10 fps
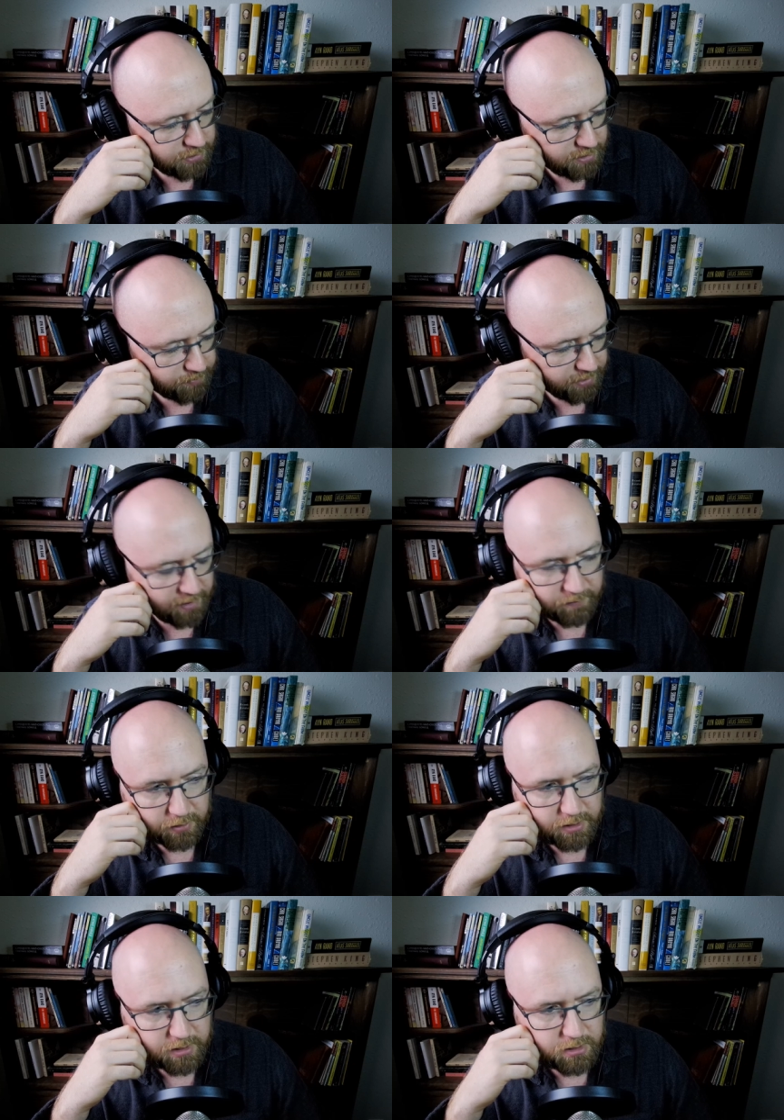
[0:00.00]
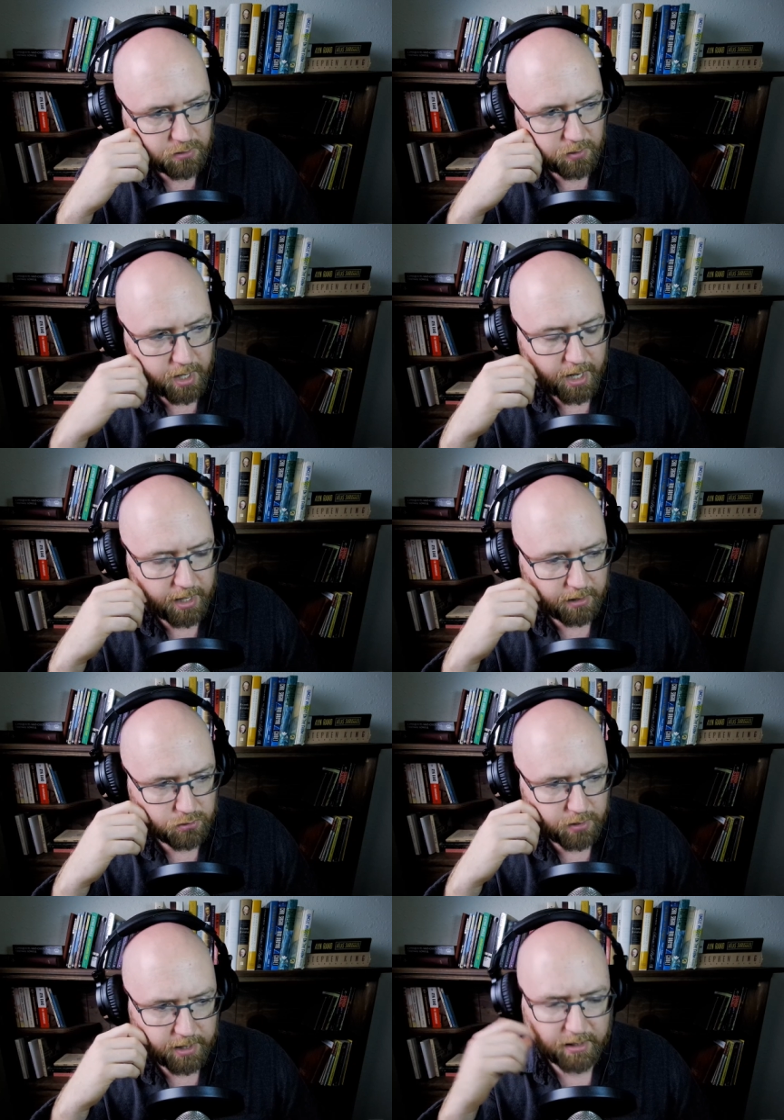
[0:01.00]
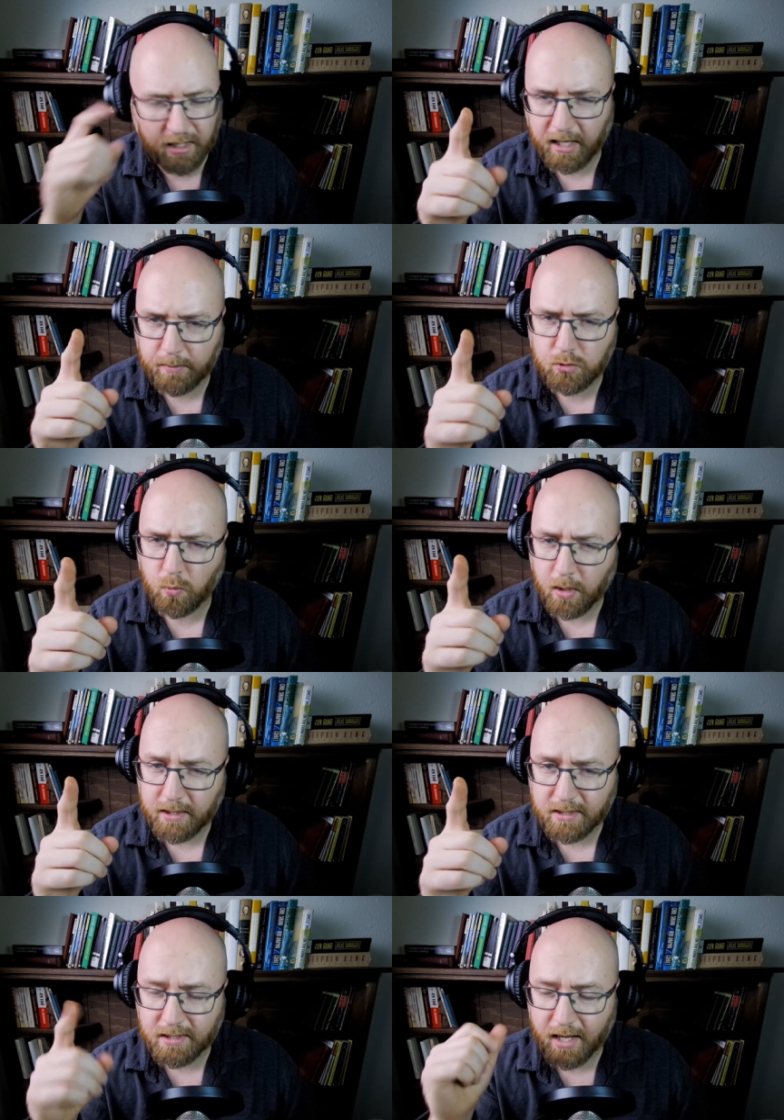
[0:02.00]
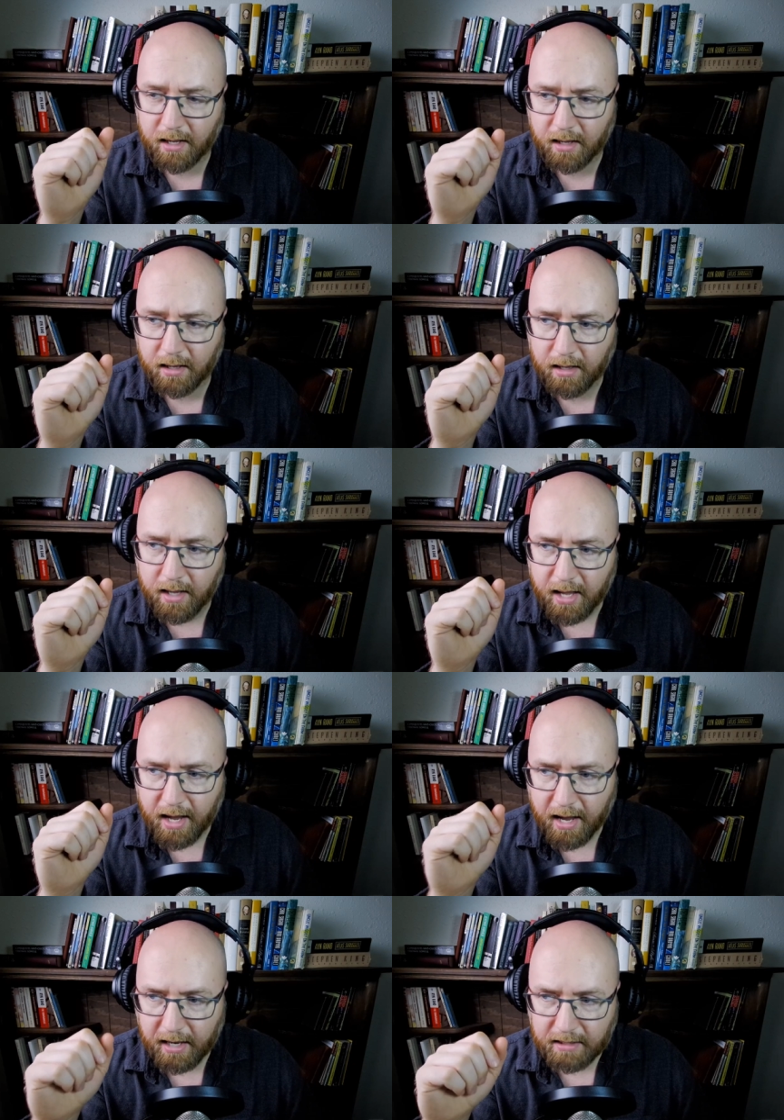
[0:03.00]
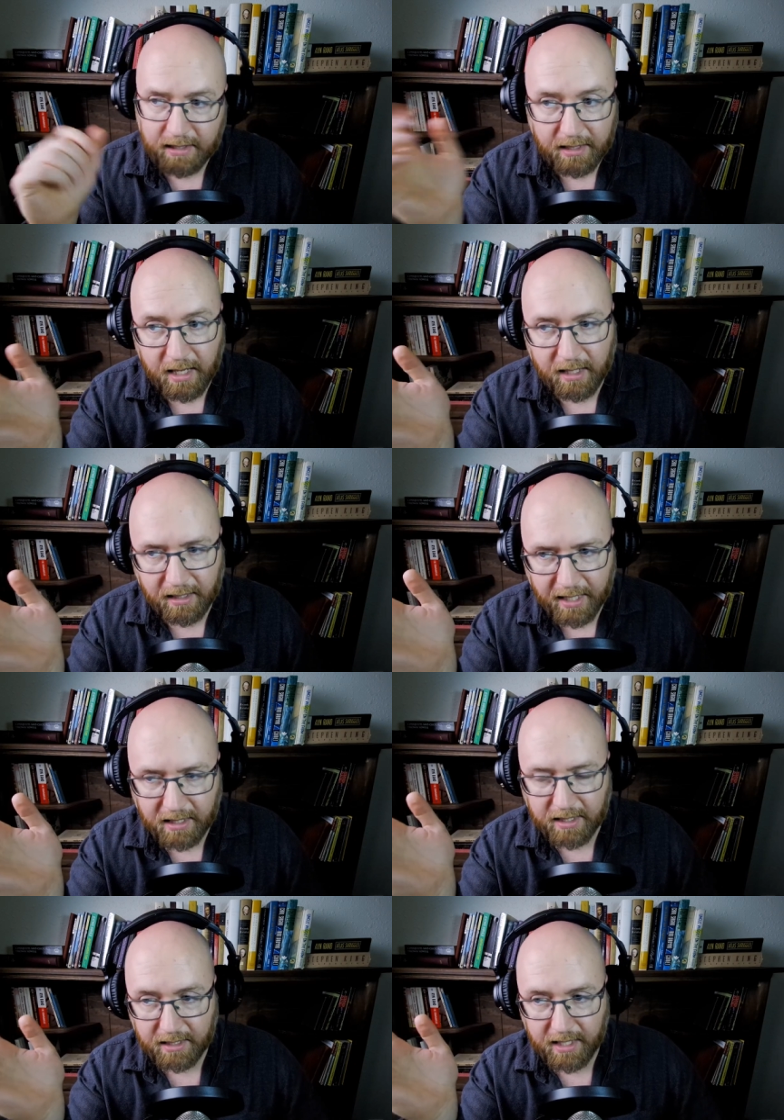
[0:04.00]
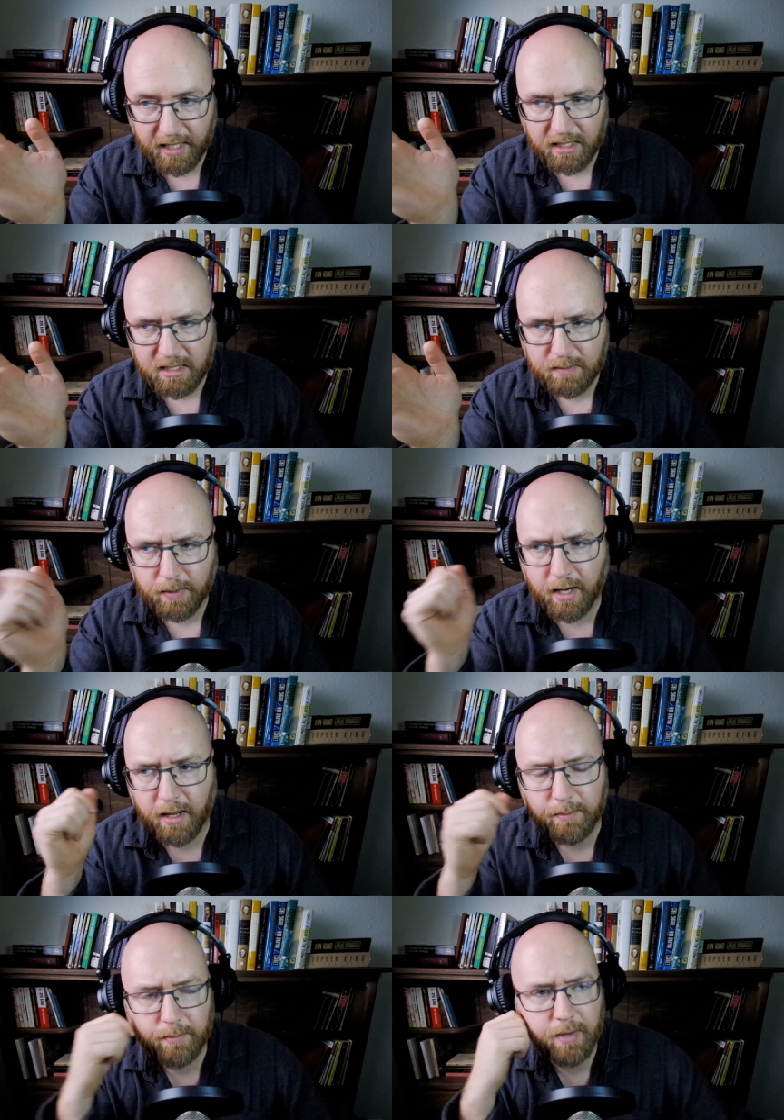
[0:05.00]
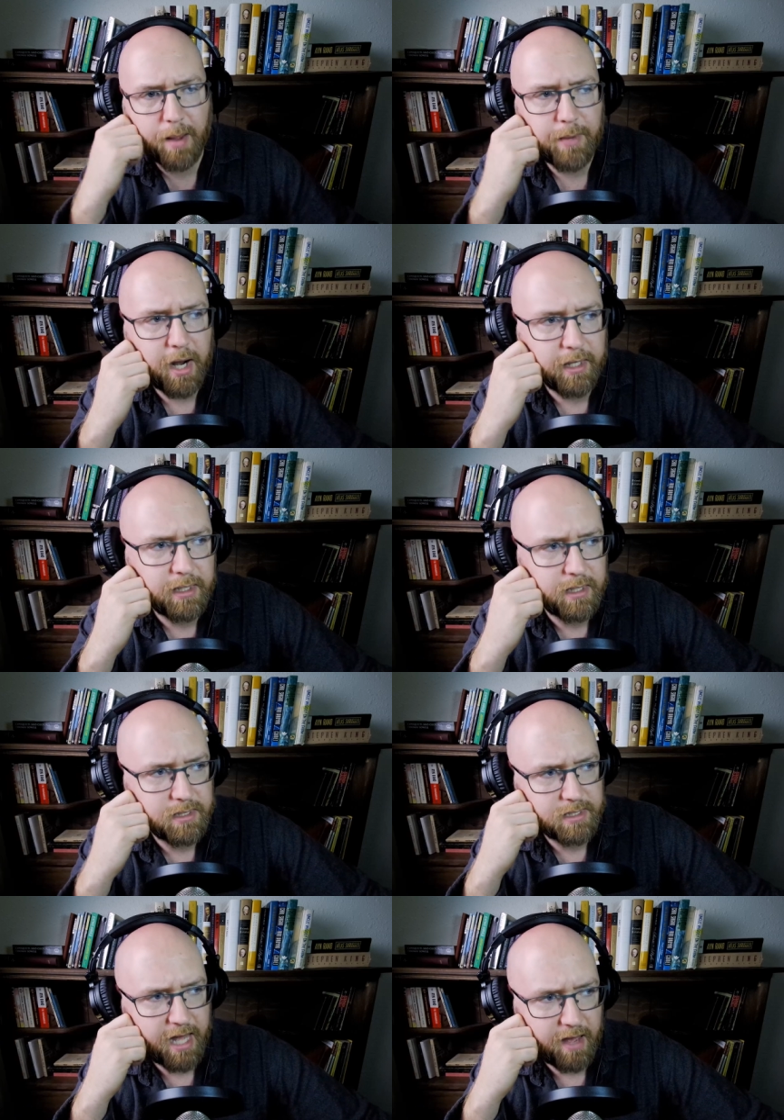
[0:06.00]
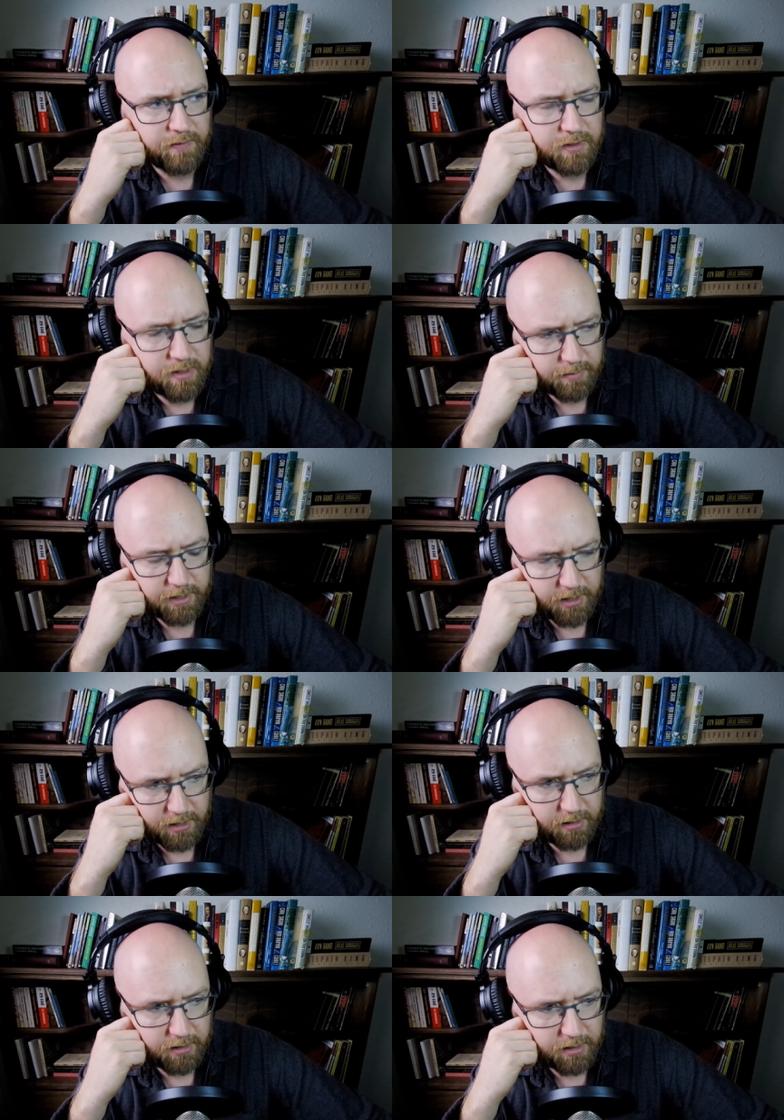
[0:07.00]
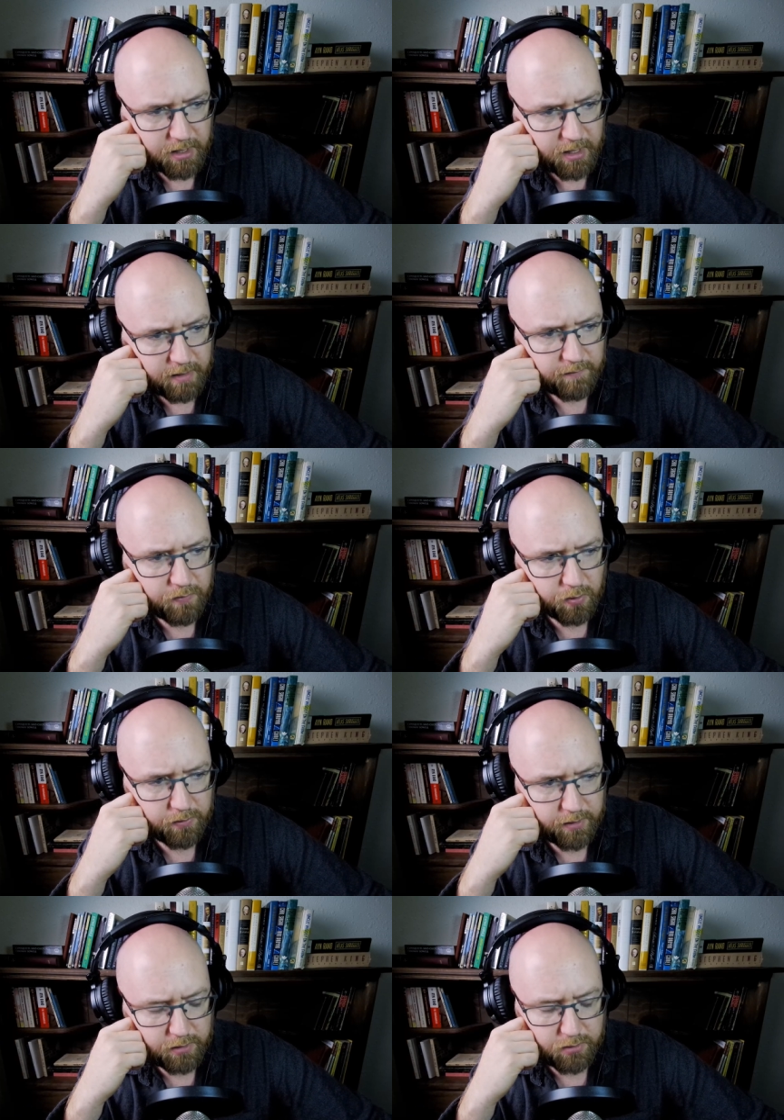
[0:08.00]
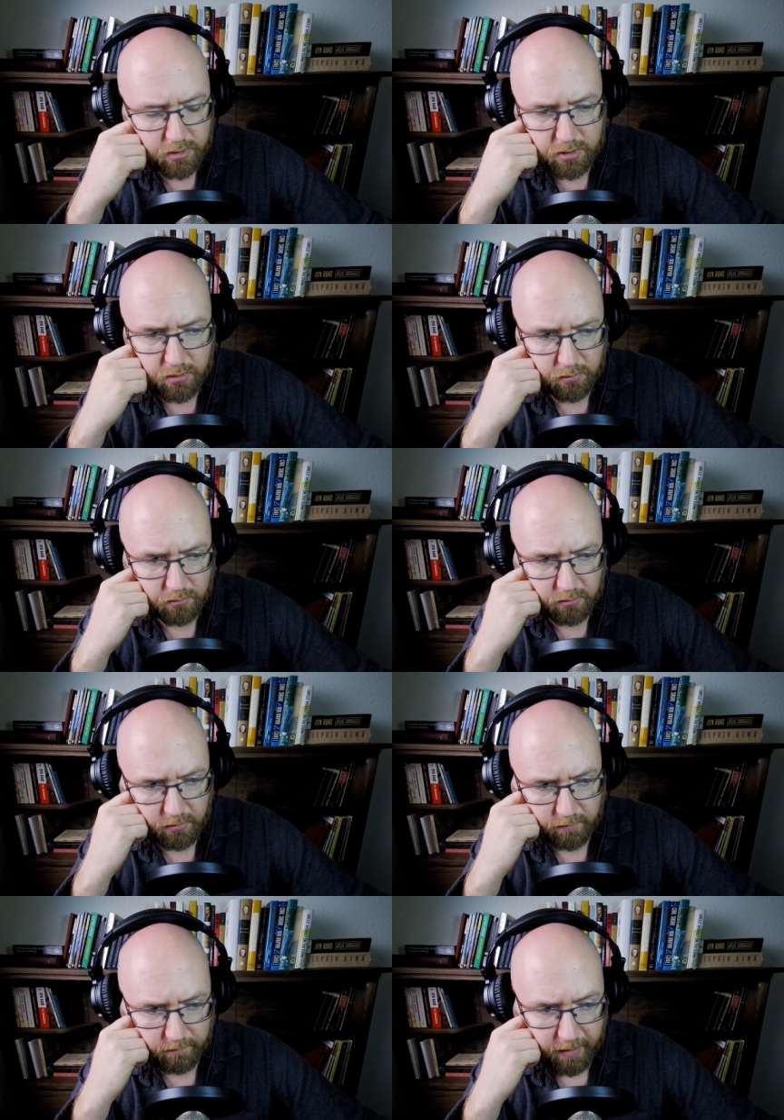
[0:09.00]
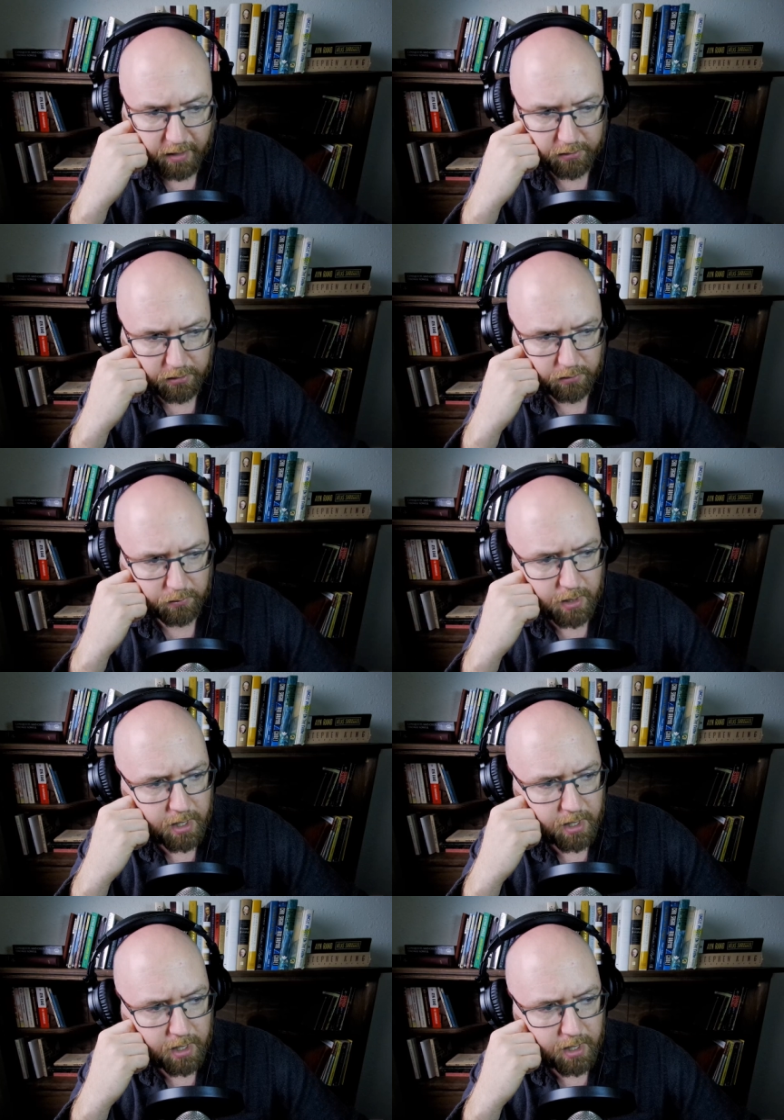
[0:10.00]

something I've looked into. I tried clams once. I did not like the taste, but I'm not against having them again for the nutritional value.